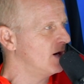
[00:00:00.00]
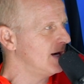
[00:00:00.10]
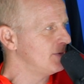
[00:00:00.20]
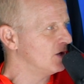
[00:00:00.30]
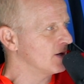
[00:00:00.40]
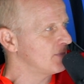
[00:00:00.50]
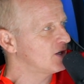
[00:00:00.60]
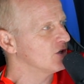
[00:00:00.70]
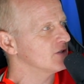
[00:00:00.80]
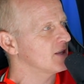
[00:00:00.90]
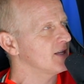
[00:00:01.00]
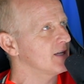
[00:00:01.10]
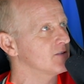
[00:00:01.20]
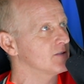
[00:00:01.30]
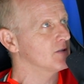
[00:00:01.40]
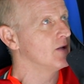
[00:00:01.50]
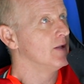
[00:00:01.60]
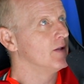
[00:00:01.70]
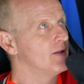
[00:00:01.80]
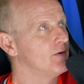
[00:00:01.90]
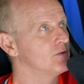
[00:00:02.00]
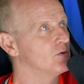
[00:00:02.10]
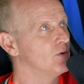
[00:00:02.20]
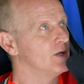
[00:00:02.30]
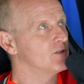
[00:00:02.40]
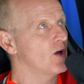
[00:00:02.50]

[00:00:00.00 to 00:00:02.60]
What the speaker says: a limit on it because I think there's always